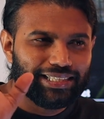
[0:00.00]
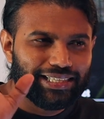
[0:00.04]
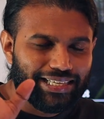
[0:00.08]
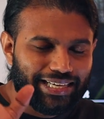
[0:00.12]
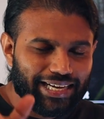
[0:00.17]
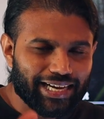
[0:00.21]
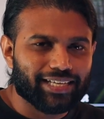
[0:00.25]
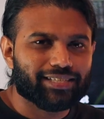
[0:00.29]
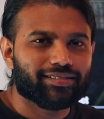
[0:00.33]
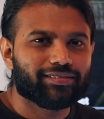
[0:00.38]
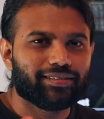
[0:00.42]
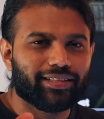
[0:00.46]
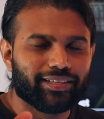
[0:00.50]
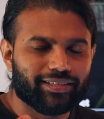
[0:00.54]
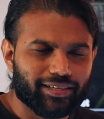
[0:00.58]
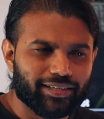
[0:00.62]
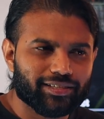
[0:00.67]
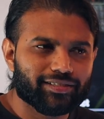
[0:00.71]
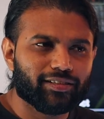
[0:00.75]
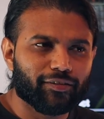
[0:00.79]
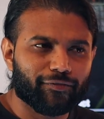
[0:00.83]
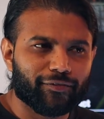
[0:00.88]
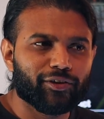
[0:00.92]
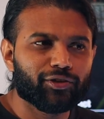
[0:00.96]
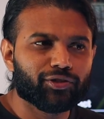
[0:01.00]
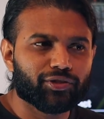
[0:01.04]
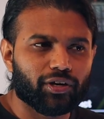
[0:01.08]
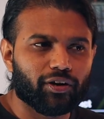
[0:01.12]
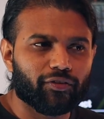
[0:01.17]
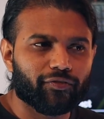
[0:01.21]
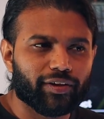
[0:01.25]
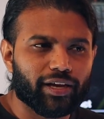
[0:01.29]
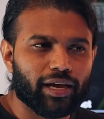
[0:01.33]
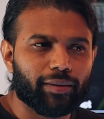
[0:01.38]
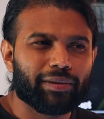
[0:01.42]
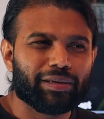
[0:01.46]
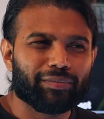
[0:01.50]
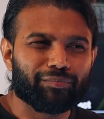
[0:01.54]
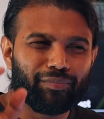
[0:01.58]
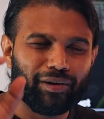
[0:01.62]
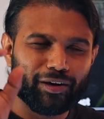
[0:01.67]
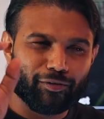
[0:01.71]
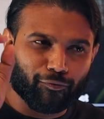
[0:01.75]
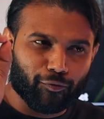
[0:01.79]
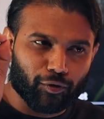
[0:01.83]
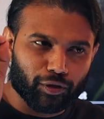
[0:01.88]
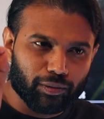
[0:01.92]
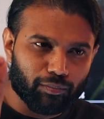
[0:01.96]
Yes, this is the future of gaming,
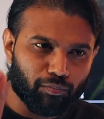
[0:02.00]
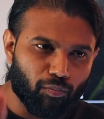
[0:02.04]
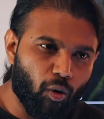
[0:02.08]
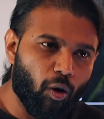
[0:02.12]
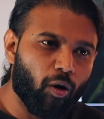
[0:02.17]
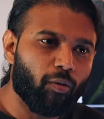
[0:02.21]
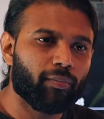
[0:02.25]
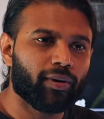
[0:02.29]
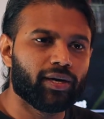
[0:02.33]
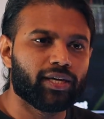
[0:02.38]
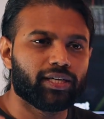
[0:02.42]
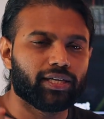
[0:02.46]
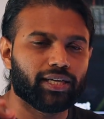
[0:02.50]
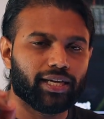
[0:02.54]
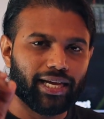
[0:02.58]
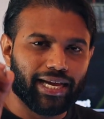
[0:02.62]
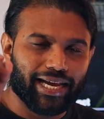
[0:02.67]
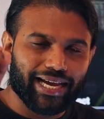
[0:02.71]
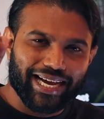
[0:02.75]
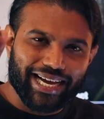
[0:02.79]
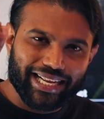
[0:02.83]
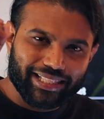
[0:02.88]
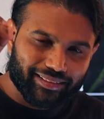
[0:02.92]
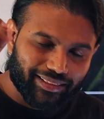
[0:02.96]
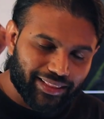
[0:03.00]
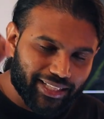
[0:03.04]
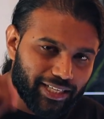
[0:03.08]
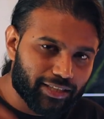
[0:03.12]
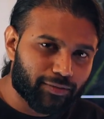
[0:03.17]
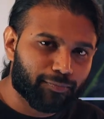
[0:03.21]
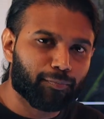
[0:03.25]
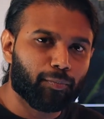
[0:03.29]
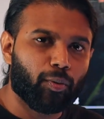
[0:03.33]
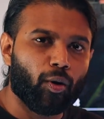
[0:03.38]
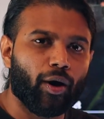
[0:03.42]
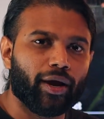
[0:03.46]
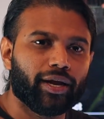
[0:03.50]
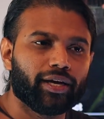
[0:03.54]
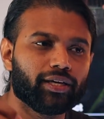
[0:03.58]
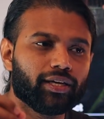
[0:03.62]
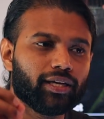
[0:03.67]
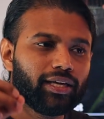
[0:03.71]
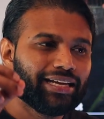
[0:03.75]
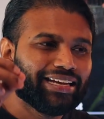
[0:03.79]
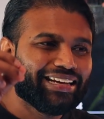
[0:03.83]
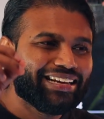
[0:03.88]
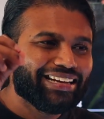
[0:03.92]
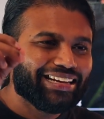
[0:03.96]
but for the moment, at this point,
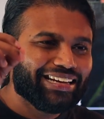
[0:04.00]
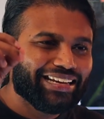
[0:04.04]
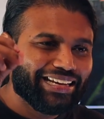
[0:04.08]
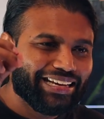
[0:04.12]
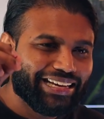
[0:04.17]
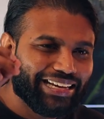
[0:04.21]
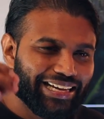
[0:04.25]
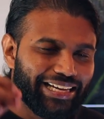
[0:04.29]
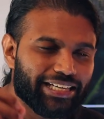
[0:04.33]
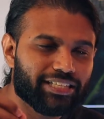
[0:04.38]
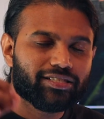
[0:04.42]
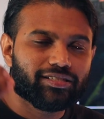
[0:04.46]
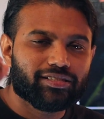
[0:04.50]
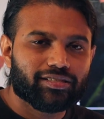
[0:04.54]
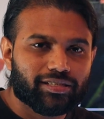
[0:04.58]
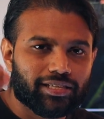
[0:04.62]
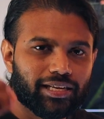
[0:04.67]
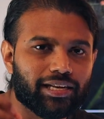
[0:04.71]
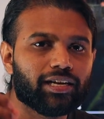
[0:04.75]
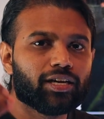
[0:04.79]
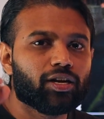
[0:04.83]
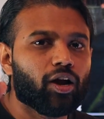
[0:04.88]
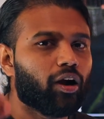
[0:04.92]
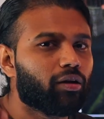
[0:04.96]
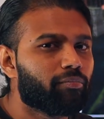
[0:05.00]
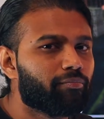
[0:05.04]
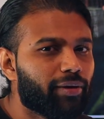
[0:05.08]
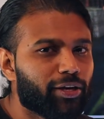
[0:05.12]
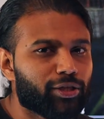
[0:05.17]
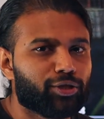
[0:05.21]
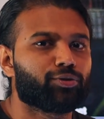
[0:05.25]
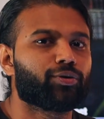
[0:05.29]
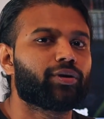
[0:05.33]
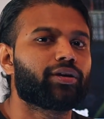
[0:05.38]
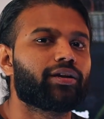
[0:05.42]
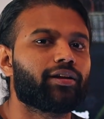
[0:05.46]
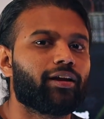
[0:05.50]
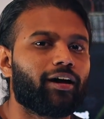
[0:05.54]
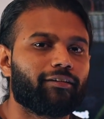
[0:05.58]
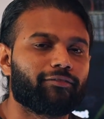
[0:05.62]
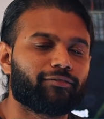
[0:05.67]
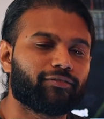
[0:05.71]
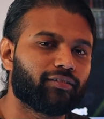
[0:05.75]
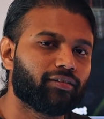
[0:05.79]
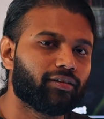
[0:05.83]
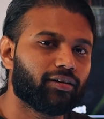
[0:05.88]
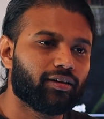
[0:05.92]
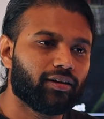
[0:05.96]
it's still not matured enough.
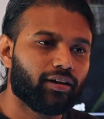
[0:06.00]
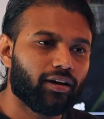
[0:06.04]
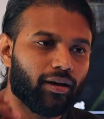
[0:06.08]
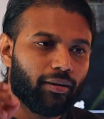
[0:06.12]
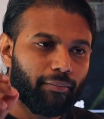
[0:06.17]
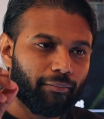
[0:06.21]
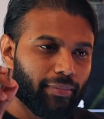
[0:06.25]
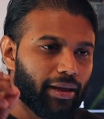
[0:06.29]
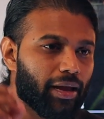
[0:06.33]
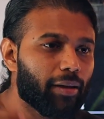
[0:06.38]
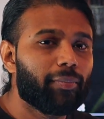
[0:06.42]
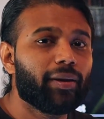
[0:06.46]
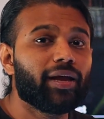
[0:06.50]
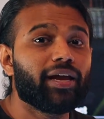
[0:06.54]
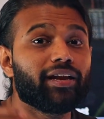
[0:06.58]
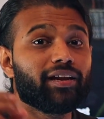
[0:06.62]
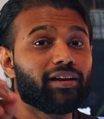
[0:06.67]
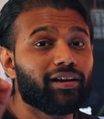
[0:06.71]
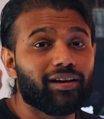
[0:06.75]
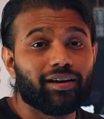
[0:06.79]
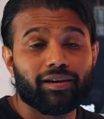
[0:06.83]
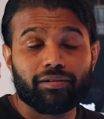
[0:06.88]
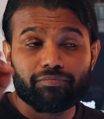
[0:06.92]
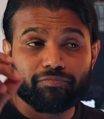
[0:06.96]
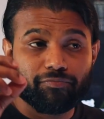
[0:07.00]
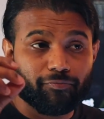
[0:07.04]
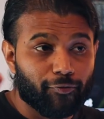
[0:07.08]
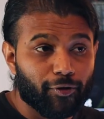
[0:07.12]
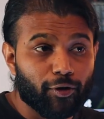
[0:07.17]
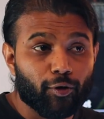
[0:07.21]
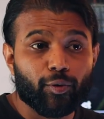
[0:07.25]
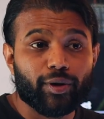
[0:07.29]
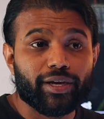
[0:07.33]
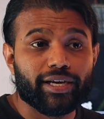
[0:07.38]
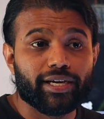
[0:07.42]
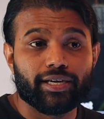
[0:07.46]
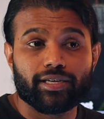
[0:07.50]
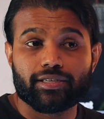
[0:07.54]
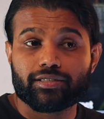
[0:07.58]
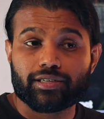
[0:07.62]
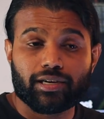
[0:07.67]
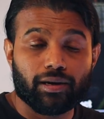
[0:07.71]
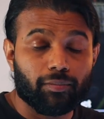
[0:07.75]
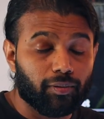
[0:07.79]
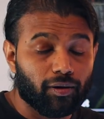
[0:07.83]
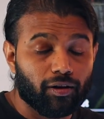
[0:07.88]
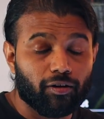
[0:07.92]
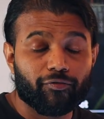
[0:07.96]
Maybe in a few years,
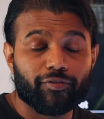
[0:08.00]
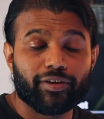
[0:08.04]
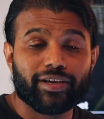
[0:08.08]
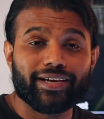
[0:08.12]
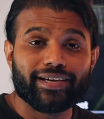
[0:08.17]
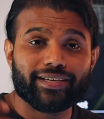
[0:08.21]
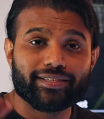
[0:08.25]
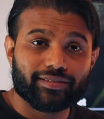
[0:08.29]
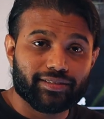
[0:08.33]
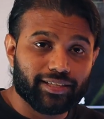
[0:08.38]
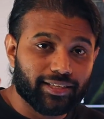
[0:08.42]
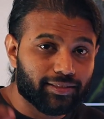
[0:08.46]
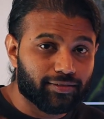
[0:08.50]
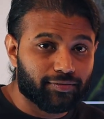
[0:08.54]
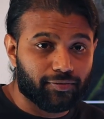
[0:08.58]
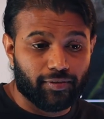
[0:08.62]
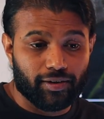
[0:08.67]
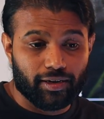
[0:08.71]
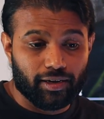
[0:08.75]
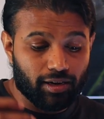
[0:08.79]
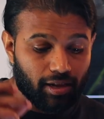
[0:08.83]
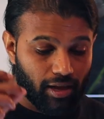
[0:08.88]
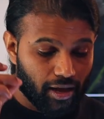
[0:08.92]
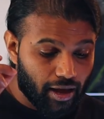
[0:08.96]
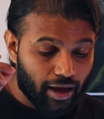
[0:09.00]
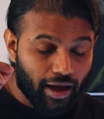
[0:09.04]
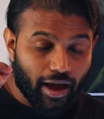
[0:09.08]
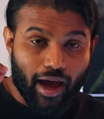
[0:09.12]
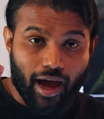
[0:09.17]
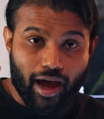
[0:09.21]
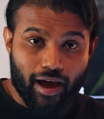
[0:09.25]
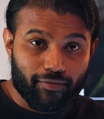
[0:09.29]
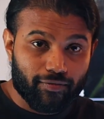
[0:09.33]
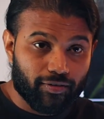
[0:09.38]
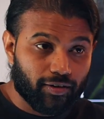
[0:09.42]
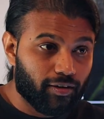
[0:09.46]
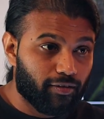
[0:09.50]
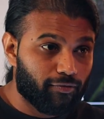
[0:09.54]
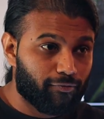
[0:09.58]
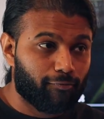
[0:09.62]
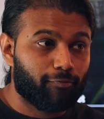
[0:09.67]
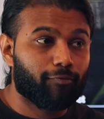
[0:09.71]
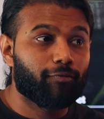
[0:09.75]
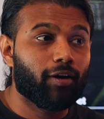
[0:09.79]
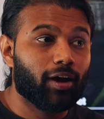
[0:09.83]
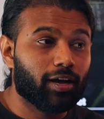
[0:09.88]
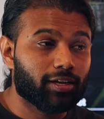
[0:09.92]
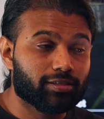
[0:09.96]
couple of years, this will have a
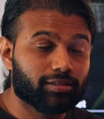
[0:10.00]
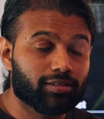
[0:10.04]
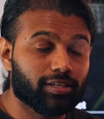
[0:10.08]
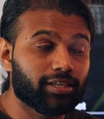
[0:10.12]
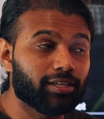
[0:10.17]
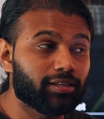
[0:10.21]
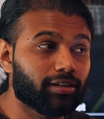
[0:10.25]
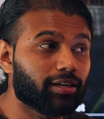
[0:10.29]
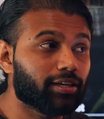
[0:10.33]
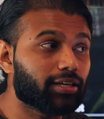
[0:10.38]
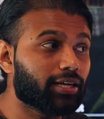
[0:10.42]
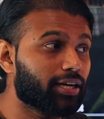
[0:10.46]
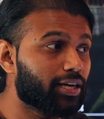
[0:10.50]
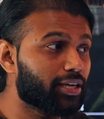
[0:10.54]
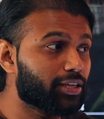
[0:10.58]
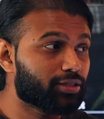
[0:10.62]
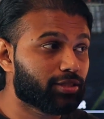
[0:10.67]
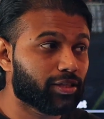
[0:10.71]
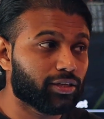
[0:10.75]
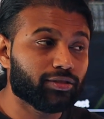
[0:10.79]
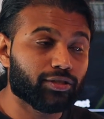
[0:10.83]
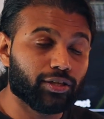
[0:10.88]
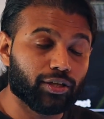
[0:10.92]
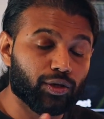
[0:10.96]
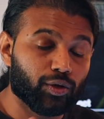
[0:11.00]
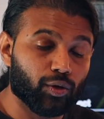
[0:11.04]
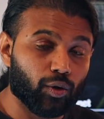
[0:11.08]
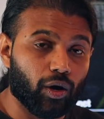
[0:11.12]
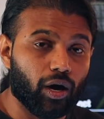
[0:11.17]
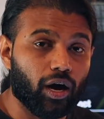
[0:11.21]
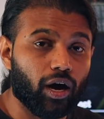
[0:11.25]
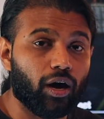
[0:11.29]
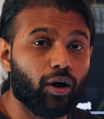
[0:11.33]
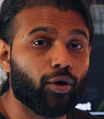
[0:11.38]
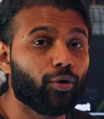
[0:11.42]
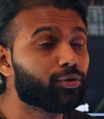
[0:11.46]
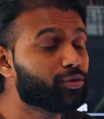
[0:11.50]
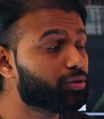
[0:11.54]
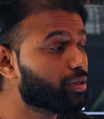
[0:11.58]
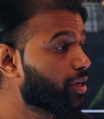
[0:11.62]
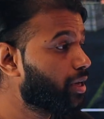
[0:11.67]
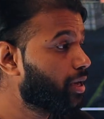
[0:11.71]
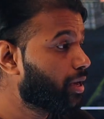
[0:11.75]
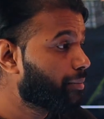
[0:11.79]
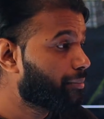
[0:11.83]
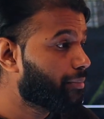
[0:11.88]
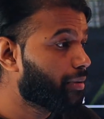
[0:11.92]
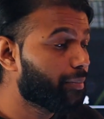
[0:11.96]
faster internet connections in your house.
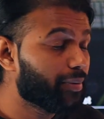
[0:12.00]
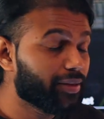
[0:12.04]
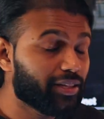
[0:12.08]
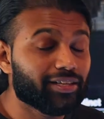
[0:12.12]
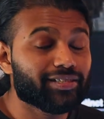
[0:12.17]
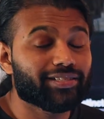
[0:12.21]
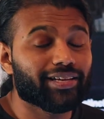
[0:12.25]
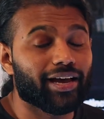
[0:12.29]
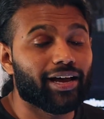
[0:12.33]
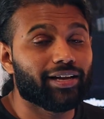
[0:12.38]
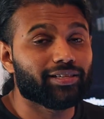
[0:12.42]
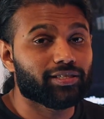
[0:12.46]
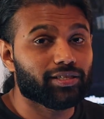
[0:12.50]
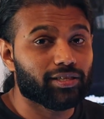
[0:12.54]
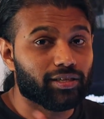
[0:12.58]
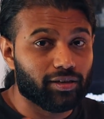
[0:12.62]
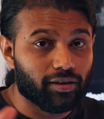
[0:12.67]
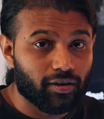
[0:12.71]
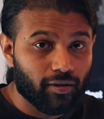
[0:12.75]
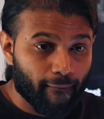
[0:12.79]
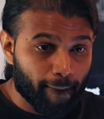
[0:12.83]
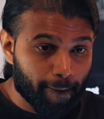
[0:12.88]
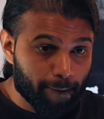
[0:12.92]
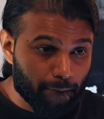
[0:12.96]
Maybe this has a